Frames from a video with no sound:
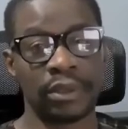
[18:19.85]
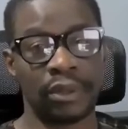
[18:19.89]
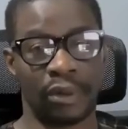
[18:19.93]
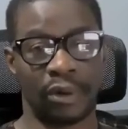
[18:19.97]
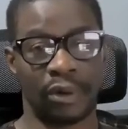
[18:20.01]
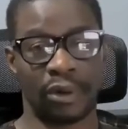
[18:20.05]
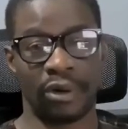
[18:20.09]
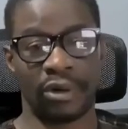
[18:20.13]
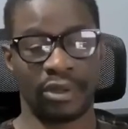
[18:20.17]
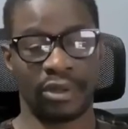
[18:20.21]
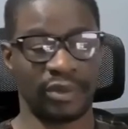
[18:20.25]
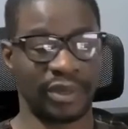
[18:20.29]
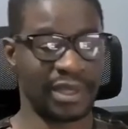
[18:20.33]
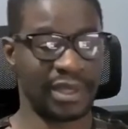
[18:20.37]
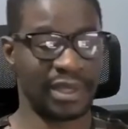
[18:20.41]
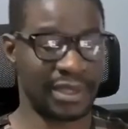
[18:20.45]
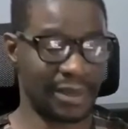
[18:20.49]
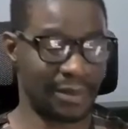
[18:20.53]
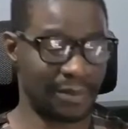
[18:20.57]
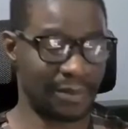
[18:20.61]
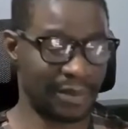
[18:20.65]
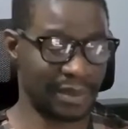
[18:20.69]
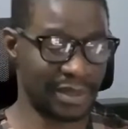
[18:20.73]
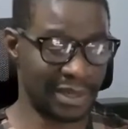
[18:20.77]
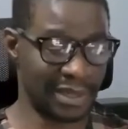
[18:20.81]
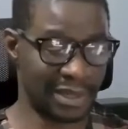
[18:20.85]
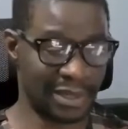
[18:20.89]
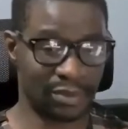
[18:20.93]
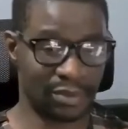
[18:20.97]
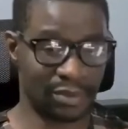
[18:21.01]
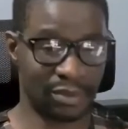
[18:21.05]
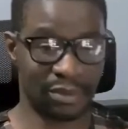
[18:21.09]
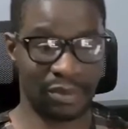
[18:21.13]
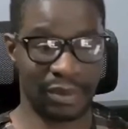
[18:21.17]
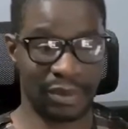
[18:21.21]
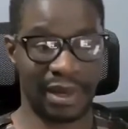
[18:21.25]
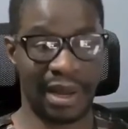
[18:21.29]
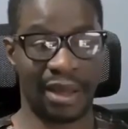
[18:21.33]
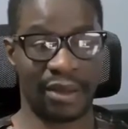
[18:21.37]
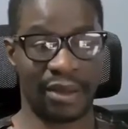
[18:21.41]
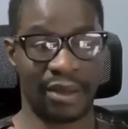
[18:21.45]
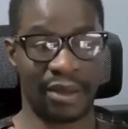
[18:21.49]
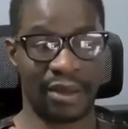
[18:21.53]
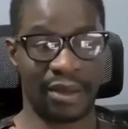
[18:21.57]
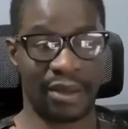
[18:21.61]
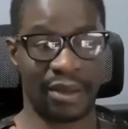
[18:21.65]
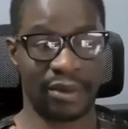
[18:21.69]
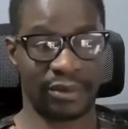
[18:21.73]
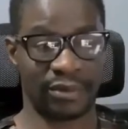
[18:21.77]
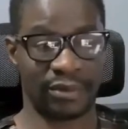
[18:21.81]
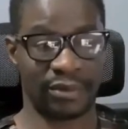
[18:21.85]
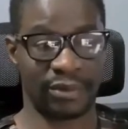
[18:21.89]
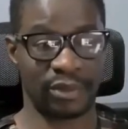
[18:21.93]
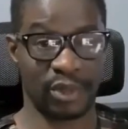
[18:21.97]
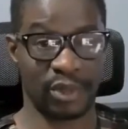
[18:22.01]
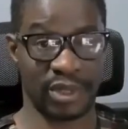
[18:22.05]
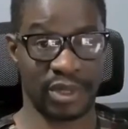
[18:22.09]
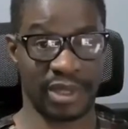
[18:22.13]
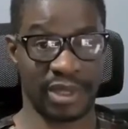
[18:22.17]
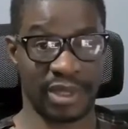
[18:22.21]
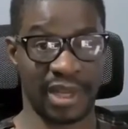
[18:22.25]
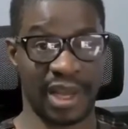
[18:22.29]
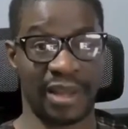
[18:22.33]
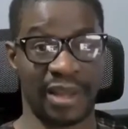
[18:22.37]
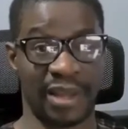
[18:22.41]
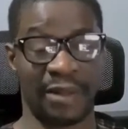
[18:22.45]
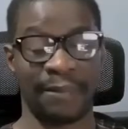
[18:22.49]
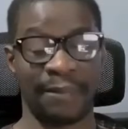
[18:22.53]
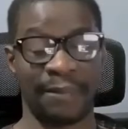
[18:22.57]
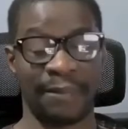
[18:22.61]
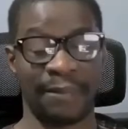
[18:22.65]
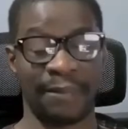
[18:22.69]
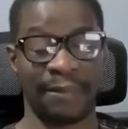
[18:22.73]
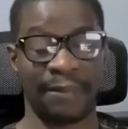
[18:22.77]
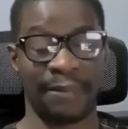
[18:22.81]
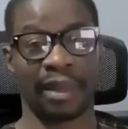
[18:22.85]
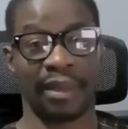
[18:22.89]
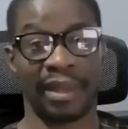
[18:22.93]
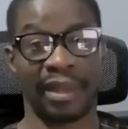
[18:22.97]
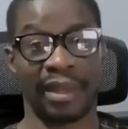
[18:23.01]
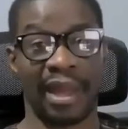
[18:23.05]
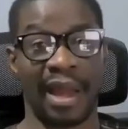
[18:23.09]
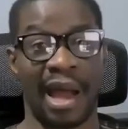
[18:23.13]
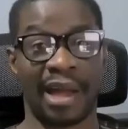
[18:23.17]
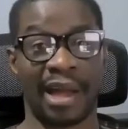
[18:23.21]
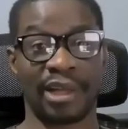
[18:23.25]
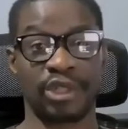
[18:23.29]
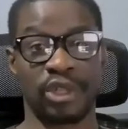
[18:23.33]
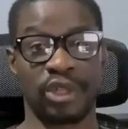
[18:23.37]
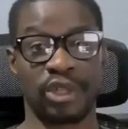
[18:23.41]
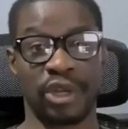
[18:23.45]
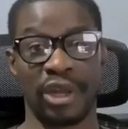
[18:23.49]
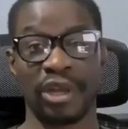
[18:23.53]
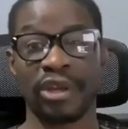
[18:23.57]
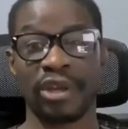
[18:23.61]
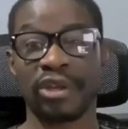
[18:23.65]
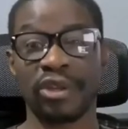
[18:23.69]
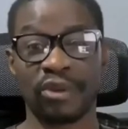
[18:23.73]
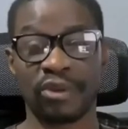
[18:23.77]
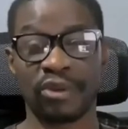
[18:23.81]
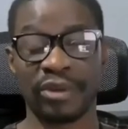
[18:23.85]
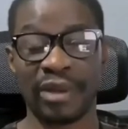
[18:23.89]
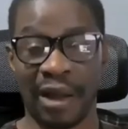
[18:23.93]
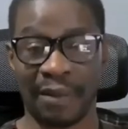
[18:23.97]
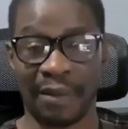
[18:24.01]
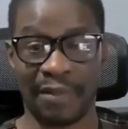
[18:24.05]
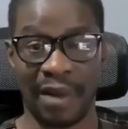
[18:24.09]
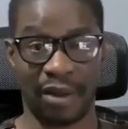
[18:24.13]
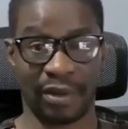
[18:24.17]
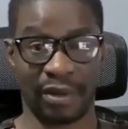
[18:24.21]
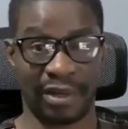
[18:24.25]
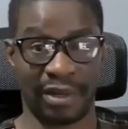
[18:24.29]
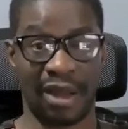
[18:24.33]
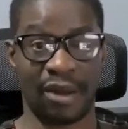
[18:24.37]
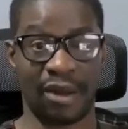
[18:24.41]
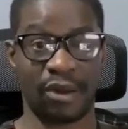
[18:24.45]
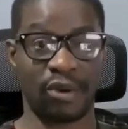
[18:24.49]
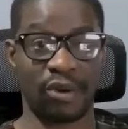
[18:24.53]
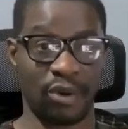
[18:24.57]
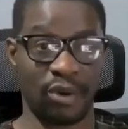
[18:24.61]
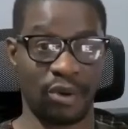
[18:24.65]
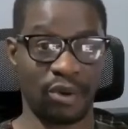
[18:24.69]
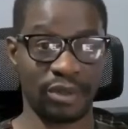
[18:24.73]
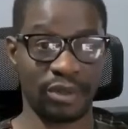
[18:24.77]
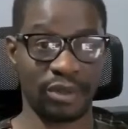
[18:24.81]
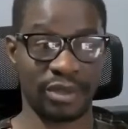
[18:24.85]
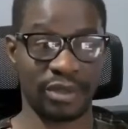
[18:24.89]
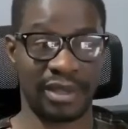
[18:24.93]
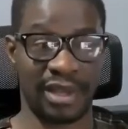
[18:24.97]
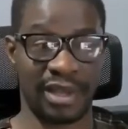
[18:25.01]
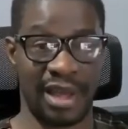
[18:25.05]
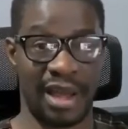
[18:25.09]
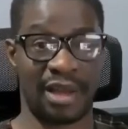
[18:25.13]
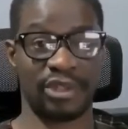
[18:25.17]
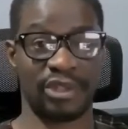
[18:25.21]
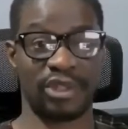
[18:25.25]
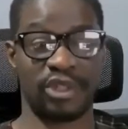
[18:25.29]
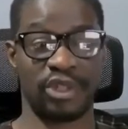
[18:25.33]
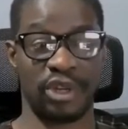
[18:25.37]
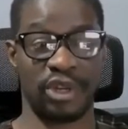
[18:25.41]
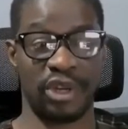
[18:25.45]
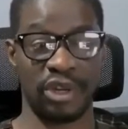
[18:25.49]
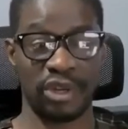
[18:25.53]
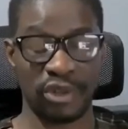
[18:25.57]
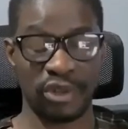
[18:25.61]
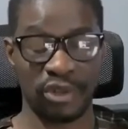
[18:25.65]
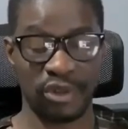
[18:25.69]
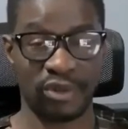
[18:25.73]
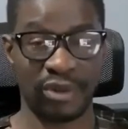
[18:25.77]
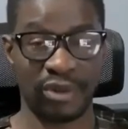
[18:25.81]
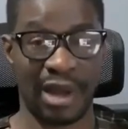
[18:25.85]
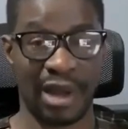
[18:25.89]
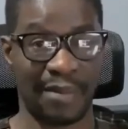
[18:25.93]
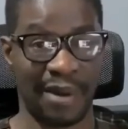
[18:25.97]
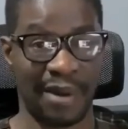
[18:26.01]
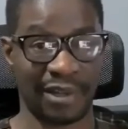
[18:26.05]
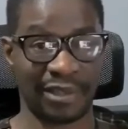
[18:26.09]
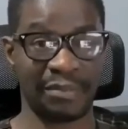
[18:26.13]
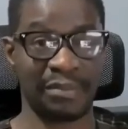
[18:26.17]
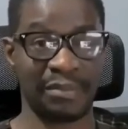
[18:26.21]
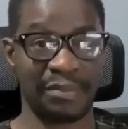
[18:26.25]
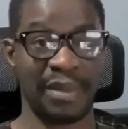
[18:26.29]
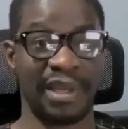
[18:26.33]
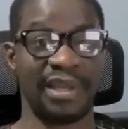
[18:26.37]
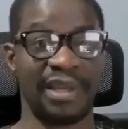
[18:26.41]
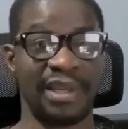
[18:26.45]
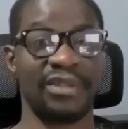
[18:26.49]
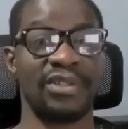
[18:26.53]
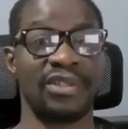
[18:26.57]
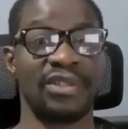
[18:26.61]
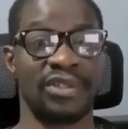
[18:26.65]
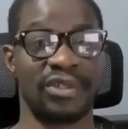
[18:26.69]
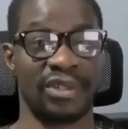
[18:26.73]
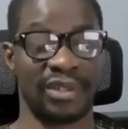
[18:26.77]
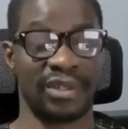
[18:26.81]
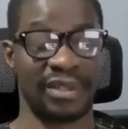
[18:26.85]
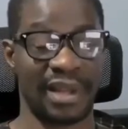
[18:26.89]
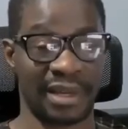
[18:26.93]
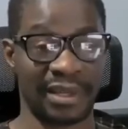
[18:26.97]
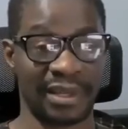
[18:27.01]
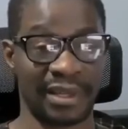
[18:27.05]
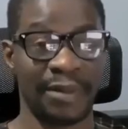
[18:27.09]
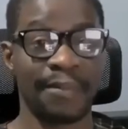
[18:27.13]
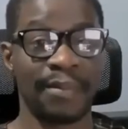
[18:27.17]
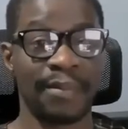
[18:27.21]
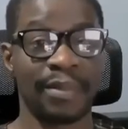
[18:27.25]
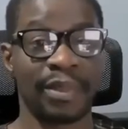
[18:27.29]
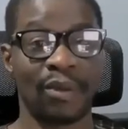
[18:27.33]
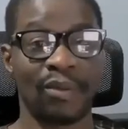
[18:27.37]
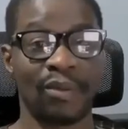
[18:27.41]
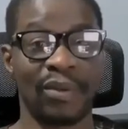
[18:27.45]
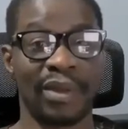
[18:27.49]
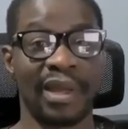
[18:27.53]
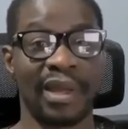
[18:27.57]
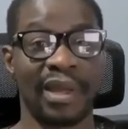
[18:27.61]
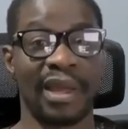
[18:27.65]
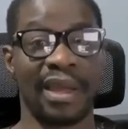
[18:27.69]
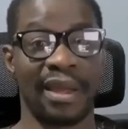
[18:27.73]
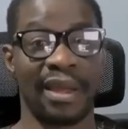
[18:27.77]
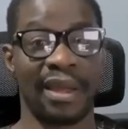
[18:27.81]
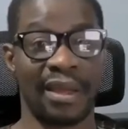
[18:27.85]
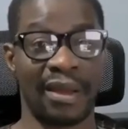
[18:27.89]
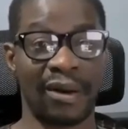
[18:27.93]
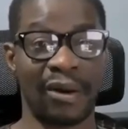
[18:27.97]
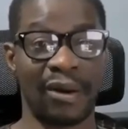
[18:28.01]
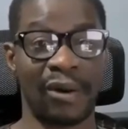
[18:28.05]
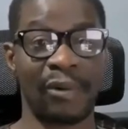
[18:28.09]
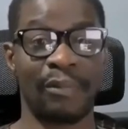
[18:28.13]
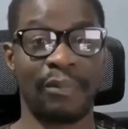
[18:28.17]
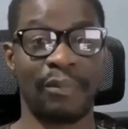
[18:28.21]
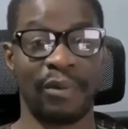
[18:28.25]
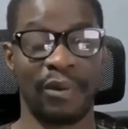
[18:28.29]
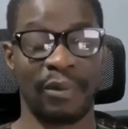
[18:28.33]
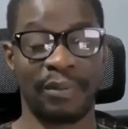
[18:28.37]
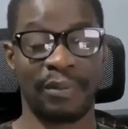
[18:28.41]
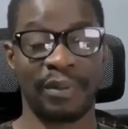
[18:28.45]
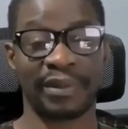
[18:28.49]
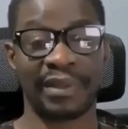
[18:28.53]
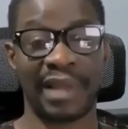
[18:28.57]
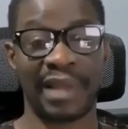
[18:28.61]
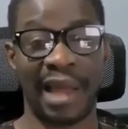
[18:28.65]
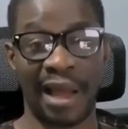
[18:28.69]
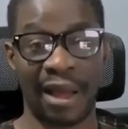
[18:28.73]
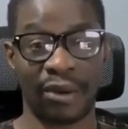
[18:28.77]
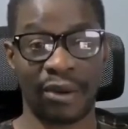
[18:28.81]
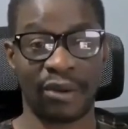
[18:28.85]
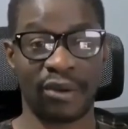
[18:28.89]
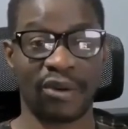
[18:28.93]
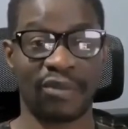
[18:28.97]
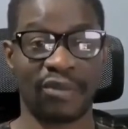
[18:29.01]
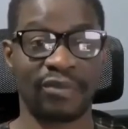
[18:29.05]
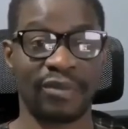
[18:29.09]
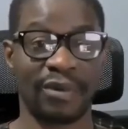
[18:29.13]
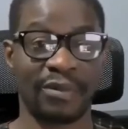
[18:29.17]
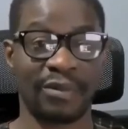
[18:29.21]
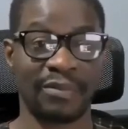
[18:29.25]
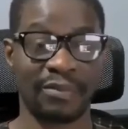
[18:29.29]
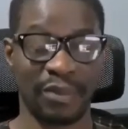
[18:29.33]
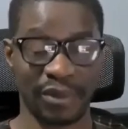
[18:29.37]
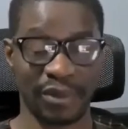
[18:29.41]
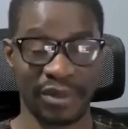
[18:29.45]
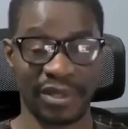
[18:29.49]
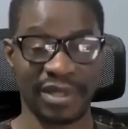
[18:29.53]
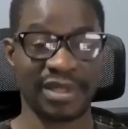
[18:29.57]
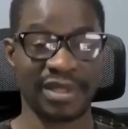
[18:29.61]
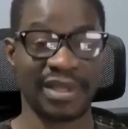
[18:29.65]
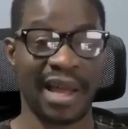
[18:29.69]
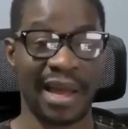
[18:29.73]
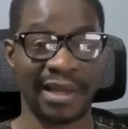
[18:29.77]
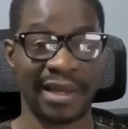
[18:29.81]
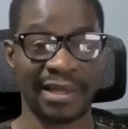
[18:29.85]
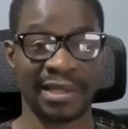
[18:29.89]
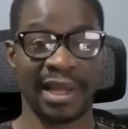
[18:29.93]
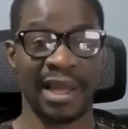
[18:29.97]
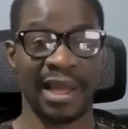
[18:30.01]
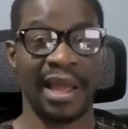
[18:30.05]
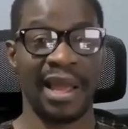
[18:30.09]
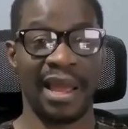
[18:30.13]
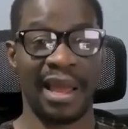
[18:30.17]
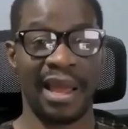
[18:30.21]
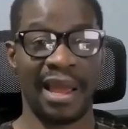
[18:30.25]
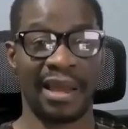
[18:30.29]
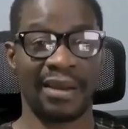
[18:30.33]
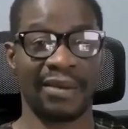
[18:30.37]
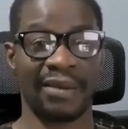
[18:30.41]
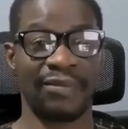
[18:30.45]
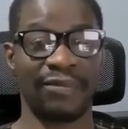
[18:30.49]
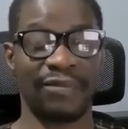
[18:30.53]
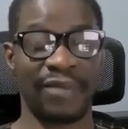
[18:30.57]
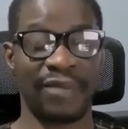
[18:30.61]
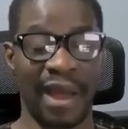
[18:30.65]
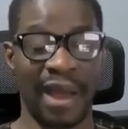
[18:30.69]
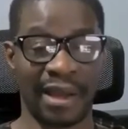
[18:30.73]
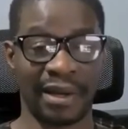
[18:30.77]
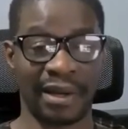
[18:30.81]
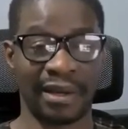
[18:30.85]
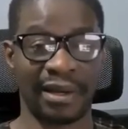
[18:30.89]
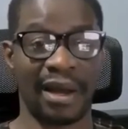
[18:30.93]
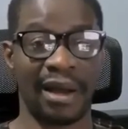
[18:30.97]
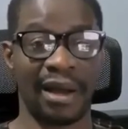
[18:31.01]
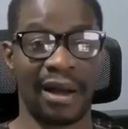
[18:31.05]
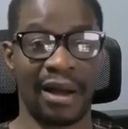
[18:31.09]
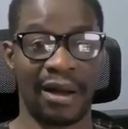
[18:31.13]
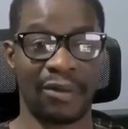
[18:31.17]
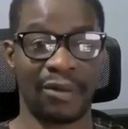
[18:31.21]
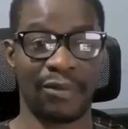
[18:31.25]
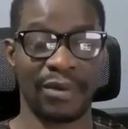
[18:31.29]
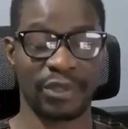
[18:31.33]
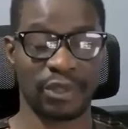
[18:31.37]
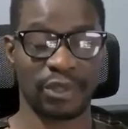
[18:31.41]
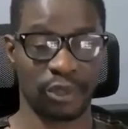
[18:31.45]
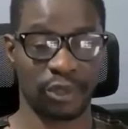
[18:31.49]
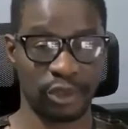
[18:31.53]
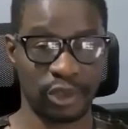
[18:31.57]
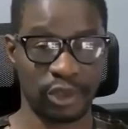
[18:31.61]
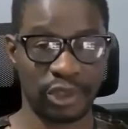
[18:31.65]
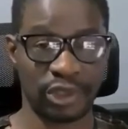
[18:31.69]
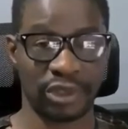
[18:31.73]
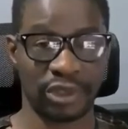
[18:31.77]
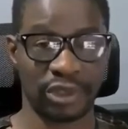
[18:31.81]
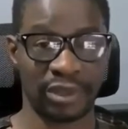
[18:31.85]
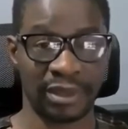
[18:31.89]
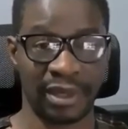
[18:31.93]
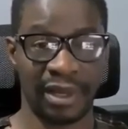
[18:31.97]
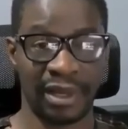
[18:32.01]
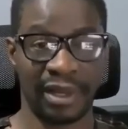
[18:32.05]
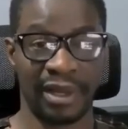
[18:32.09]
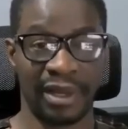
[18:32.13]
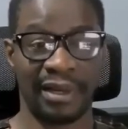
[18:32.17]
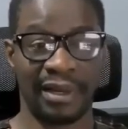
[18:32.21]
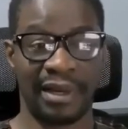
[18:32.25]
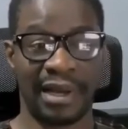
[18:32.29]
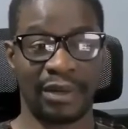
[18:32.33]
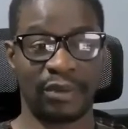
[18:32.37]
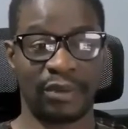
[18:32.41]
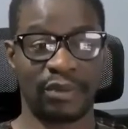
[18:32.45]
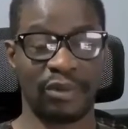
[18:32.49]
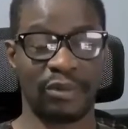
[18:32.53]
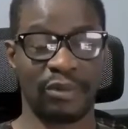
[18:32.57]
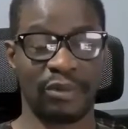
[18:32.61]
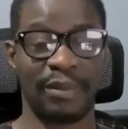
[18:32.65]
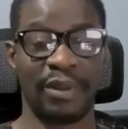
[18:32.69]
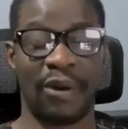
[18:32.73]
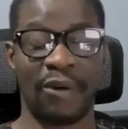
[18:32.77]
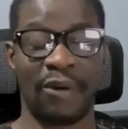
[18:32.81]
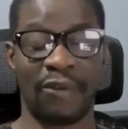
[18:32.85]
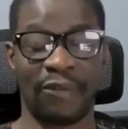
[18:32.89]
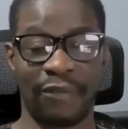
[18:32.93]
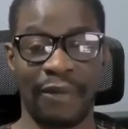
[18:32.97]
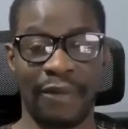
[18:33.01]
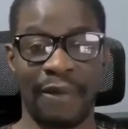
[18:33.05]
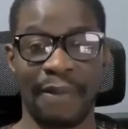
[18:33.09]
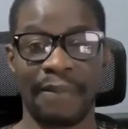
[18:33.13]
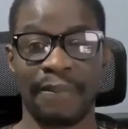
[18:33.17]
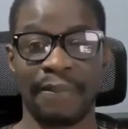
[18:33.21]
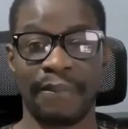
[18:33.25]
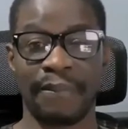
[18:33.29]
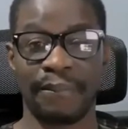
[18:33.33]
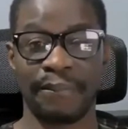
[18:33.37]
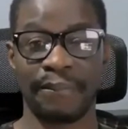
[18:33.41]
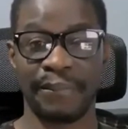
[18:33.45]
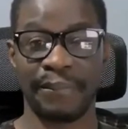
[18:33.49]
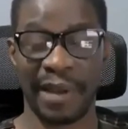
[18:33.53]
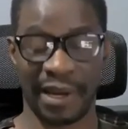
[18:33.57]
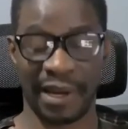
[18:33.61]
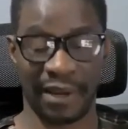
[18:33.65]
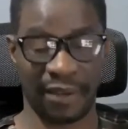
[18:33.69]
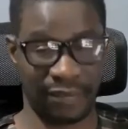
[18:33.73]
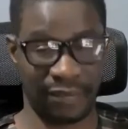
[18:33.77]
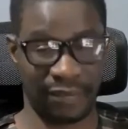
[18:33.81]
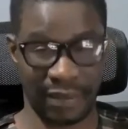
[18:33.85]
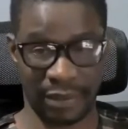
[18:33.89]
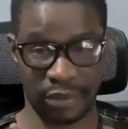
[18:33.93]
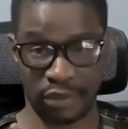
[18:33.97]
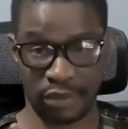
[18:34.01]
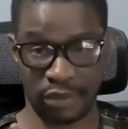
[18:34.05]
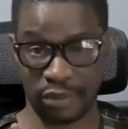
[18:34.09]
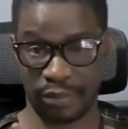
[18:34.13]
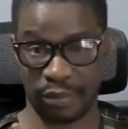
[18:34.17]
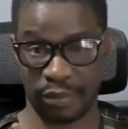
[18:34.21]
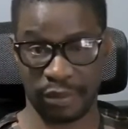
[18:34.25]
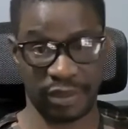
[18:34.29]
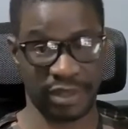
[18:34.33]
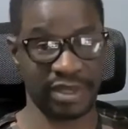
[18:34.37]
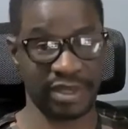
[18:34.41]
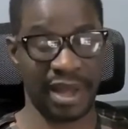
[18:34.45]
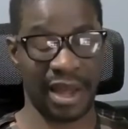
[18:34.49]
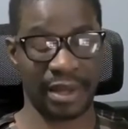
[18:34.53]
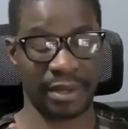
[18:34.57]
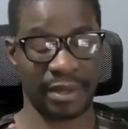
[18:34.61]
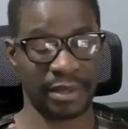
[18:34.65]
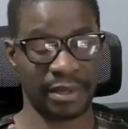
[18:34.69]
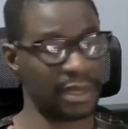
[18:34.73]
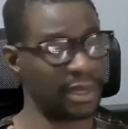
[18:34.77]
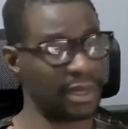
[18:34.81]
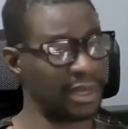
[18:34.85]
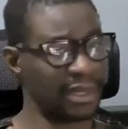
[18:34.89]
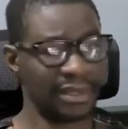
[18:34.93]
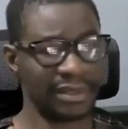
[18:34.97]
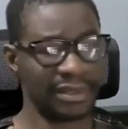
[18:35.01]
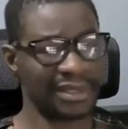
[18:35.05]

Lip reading: or 110% will rely on, to say they are genuine about their cause, they are genuine about making sure that we hear a proper dialogue from both sides and find a resolution that will be of benefits to both sides.